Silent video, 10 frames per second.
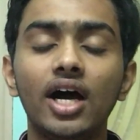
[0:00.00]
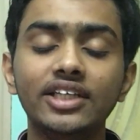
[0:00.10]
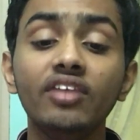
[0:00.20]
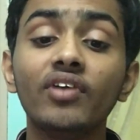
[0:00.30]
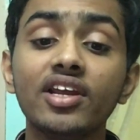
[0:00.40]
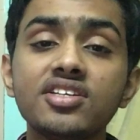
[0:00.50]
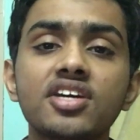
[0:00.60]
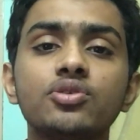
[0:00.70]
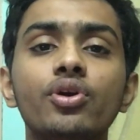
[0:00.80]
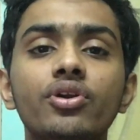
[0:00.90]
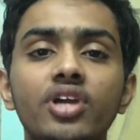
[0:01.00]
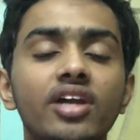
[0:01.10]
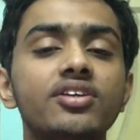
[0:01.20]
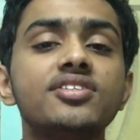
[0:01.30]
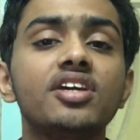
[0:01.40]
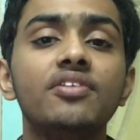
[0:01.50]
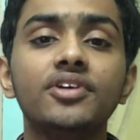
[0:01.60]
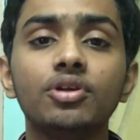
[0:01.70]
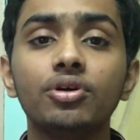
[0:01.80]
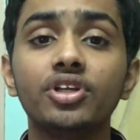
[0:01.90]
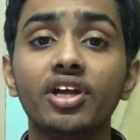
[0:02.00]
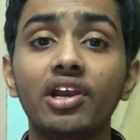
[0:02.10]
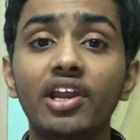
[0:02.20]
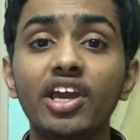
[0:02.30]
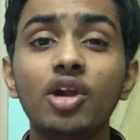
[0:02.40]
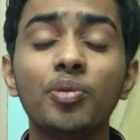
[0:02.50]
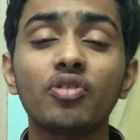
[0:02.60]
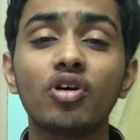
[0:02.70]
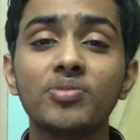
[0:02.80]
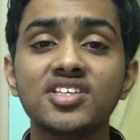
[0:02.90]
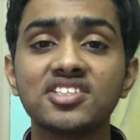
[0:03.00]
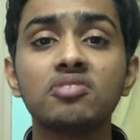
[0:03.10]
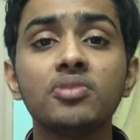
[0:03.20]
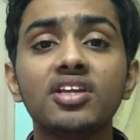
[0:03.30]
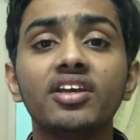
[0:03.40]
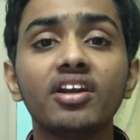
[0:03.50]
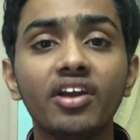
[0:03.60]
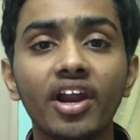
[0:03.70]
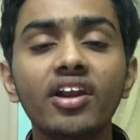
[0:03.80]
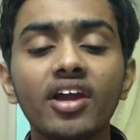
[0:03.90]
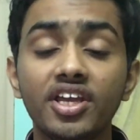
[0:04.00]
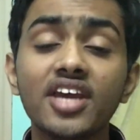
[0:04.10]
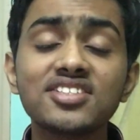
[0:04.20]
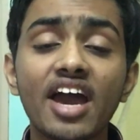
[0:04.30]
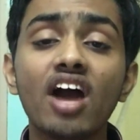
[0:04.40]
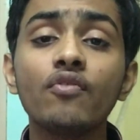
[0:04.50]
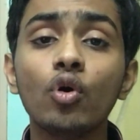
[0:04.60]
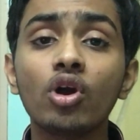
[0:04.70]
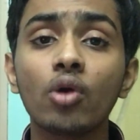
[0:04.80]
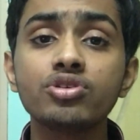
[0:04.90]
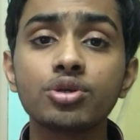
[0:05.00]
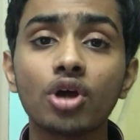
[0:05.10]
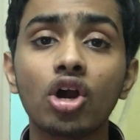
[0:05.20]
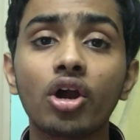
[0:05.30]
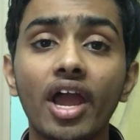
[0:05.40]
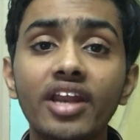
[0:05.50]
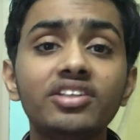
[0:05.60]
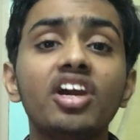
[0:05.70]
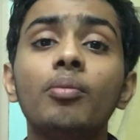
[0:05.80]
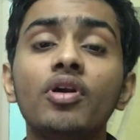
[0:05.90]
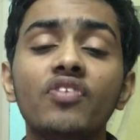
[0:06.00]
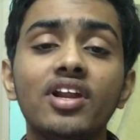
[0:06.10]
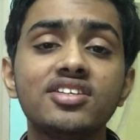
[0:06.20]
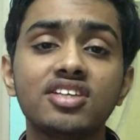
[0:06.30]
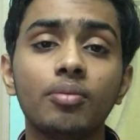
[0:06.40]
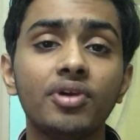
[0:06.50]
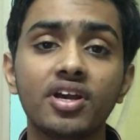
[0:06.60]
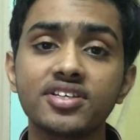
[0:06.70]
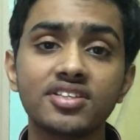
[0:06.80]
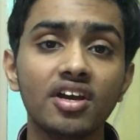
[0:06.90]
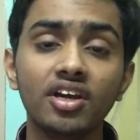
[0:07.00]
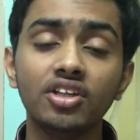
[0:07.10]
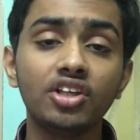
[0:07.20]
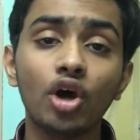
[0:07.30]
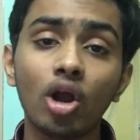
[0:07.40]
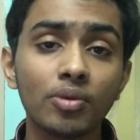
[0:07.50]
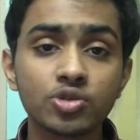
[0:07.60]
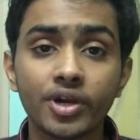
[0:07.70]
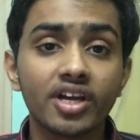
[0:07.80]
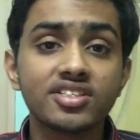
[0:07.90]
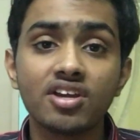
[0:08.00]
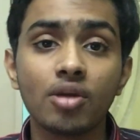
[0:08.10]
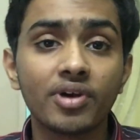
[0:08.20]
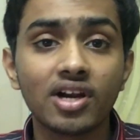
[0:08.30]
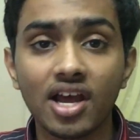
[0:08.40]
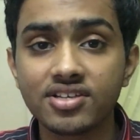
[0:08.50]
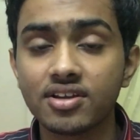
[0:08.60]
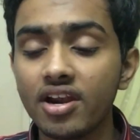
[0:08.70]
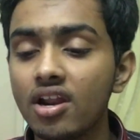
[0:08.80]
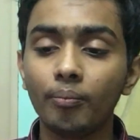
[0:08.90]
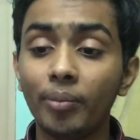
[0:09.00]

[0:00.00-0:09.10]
I think Valencia is going to take this, even though their league performance hasn't been that great. Yes, I have no grounds to talk anything about Valencia because they almost won against Real Madrid last night.